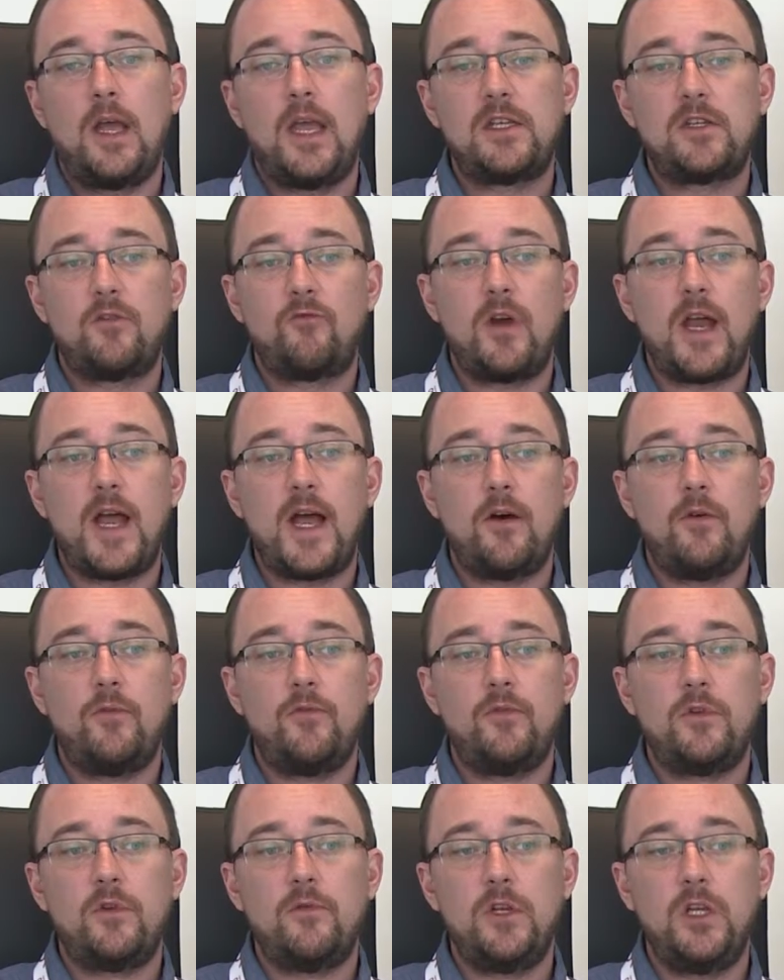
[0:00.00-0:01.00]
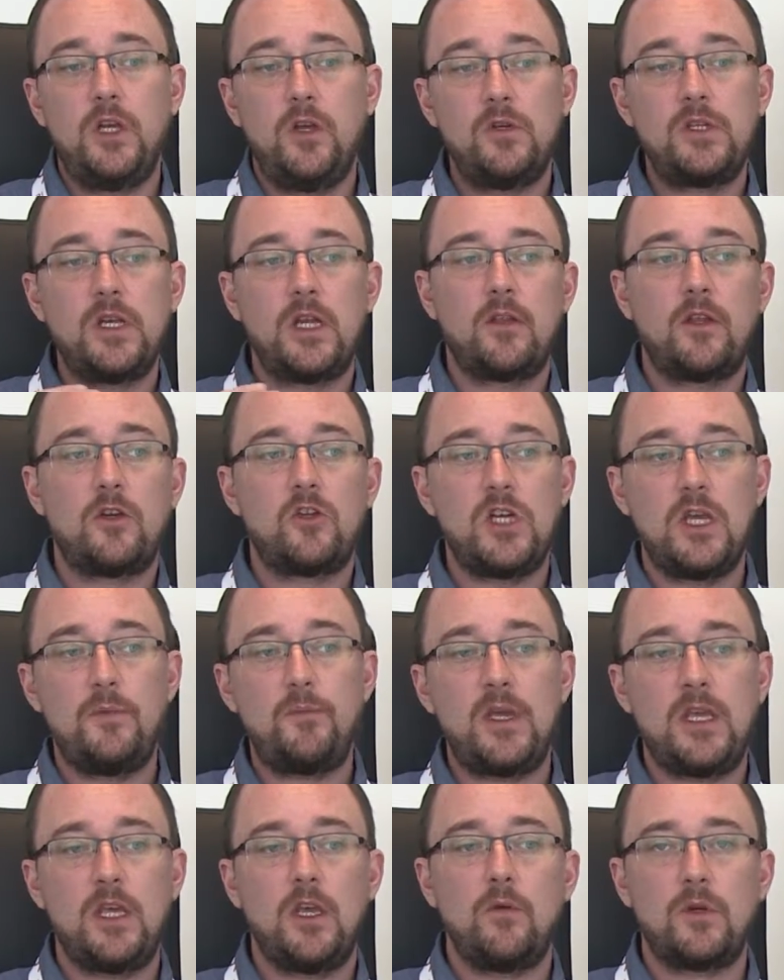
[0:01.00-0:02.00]
is around using the
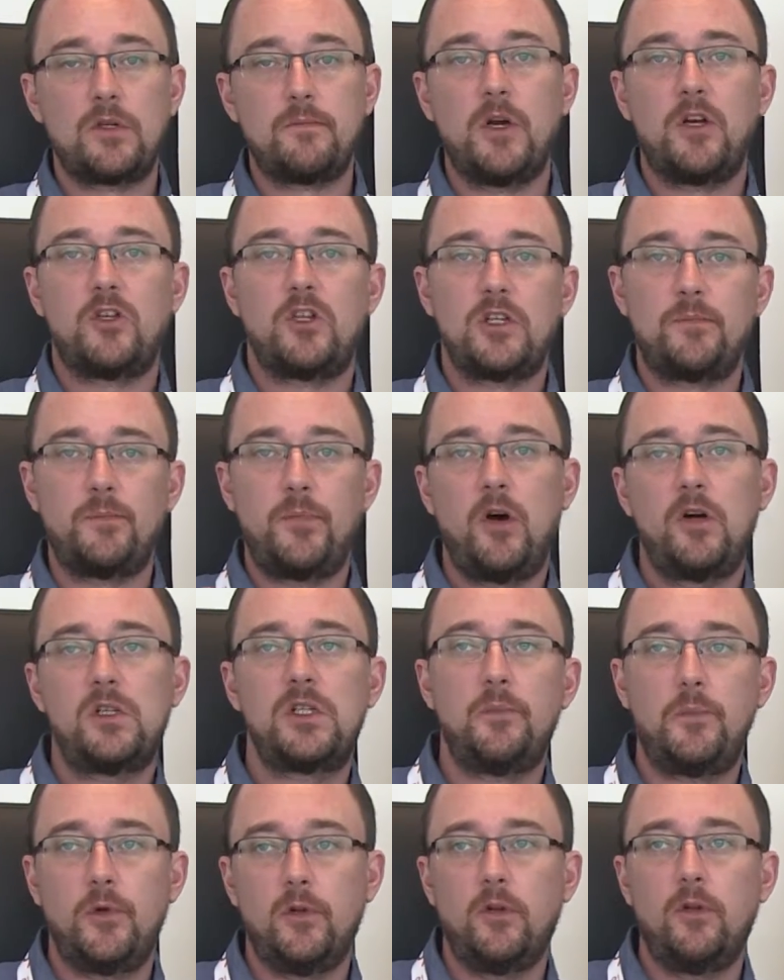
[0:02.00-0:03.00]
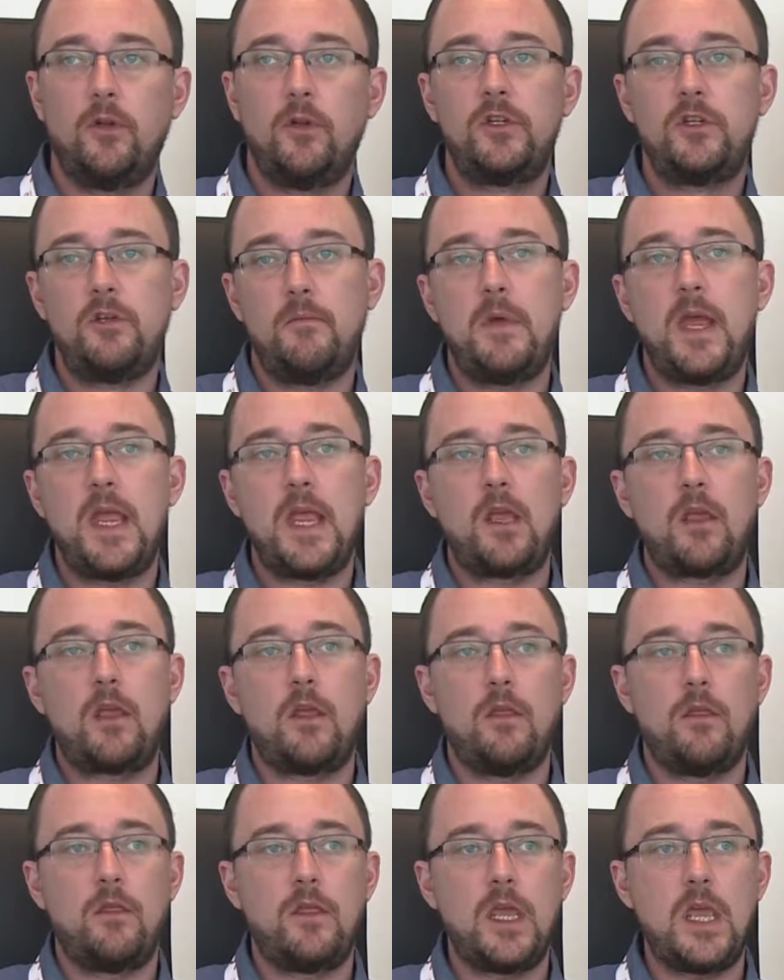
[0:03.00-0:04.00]
GPU as much as possible to
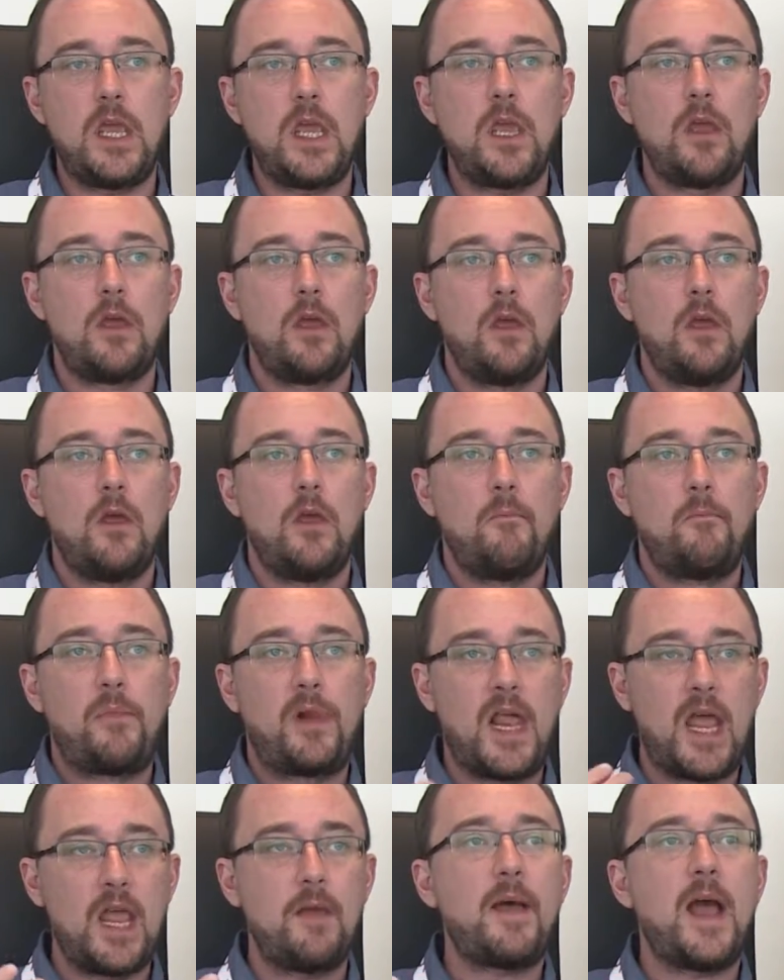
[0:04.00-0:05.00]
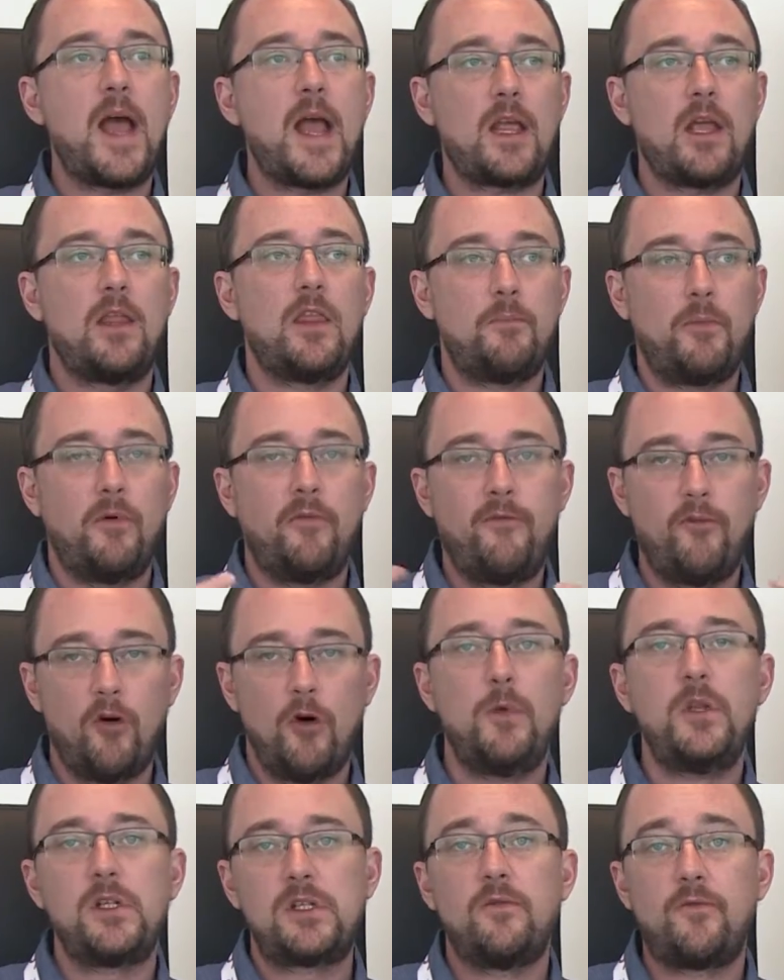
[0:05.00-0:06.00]
make the playback and the
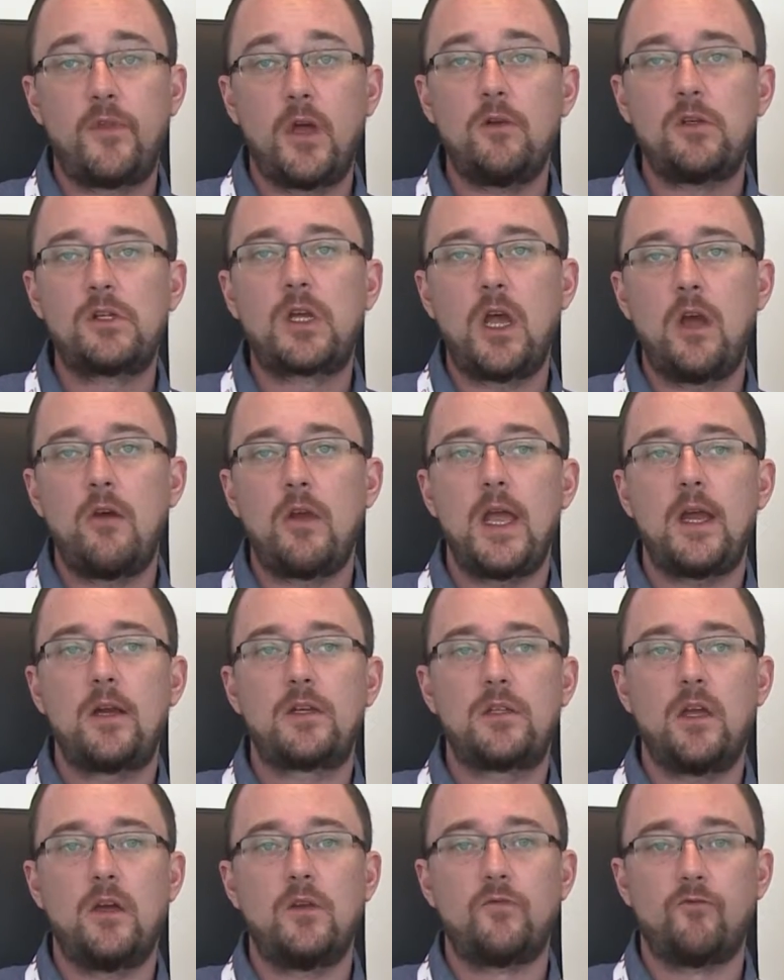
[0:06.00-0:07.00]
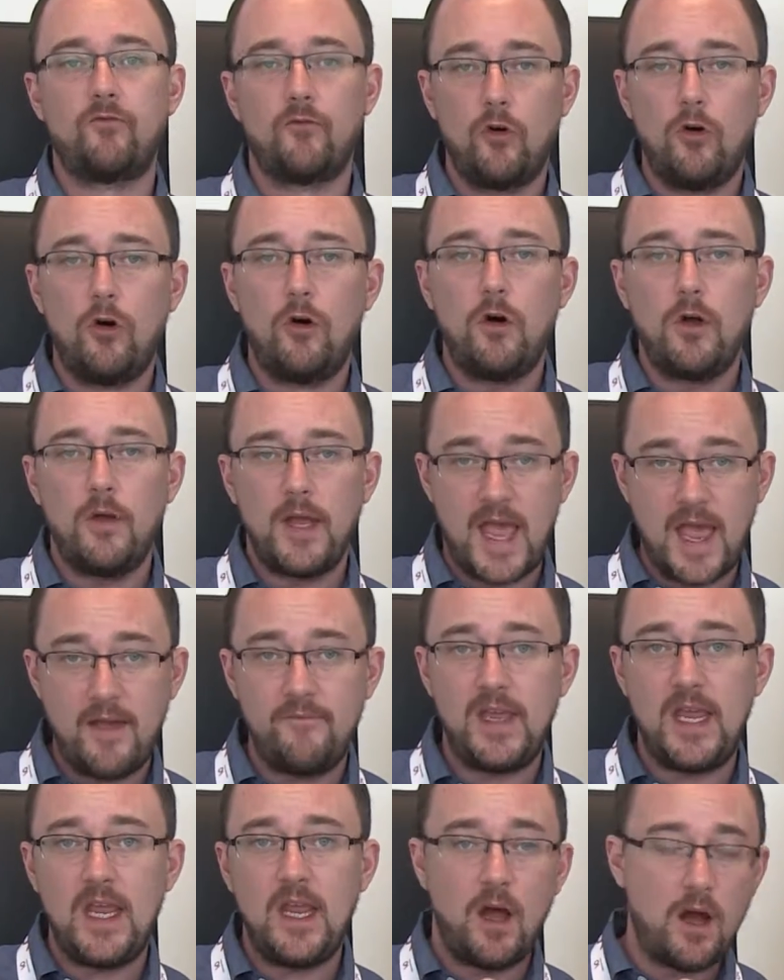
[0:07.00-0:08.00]
performance of those codecs, those raw,
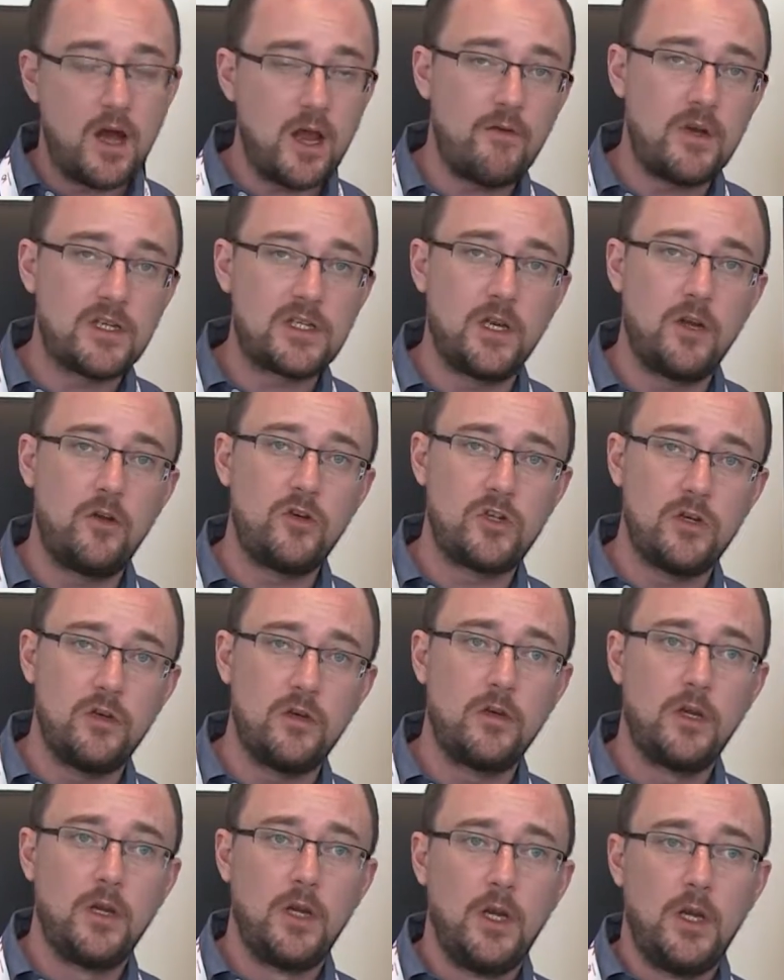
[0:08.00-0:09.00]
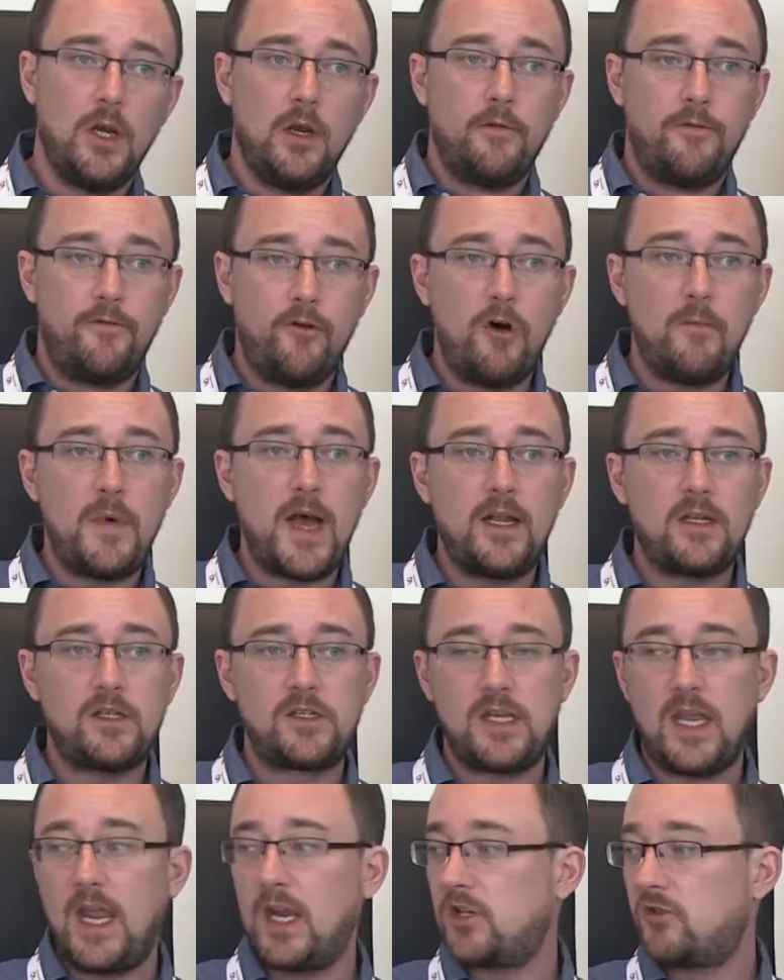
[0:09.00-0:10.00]
heavy, high-resolution
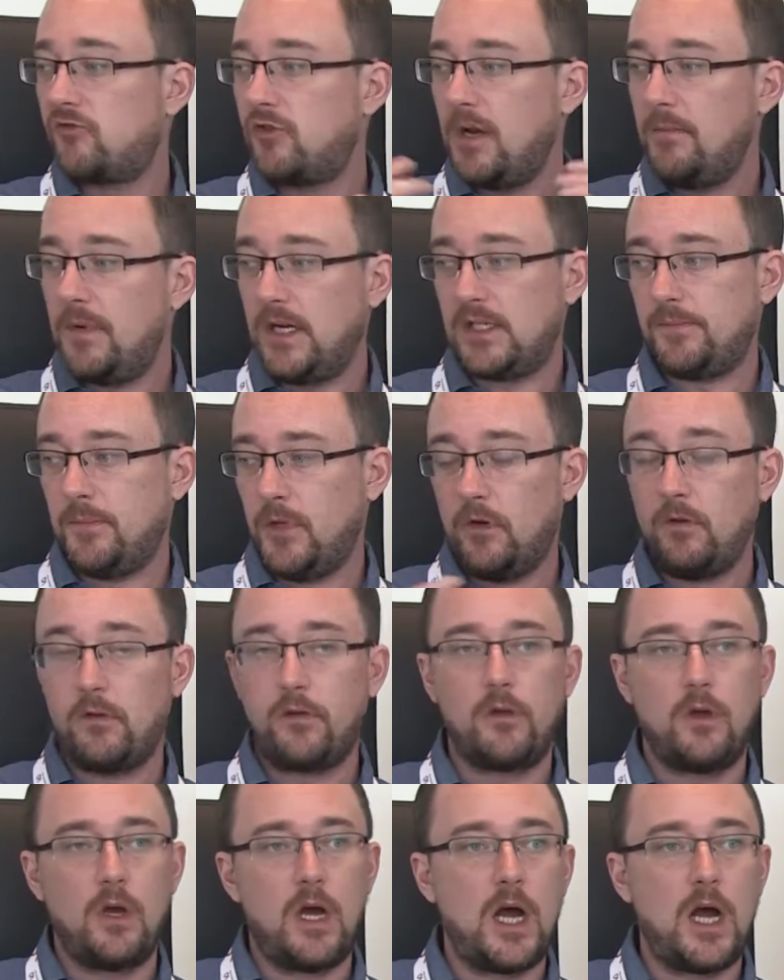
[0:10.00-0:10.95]
formats, extremely smooth.